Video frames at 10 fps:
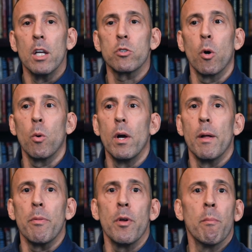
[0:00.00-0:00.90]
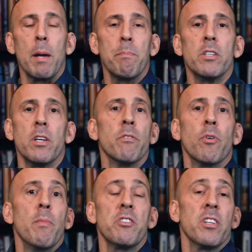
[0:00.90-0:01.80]
So there might be
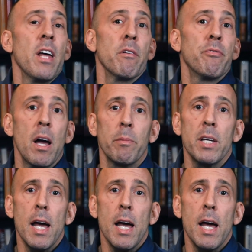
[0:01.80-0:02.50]
information that a family